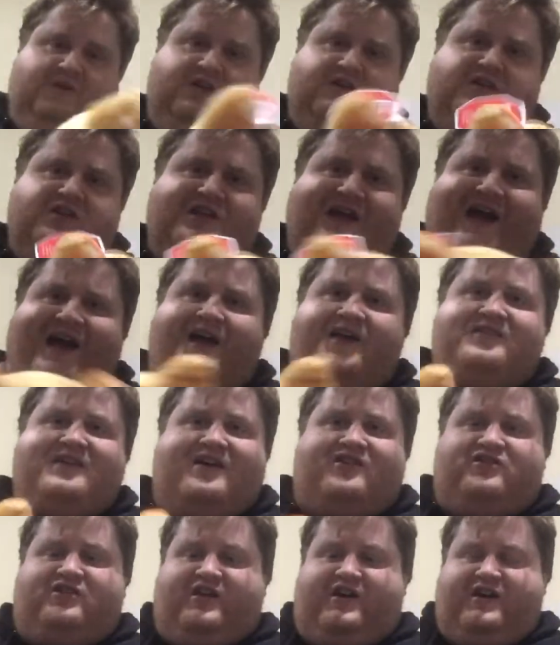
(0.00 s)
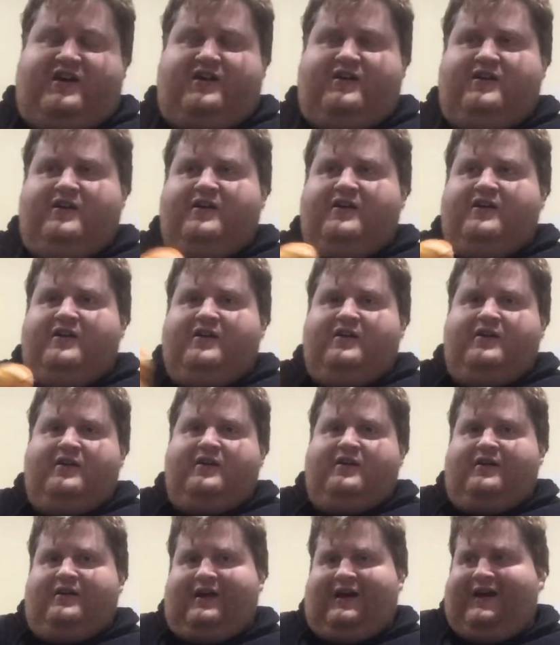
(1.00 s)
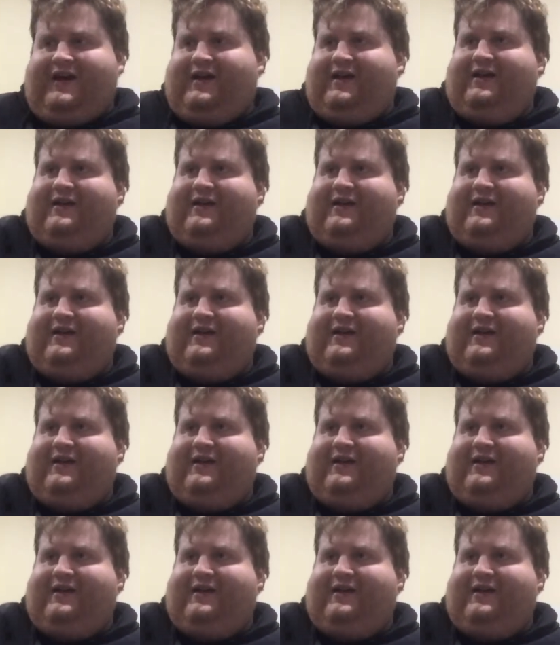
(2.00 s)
today is actually a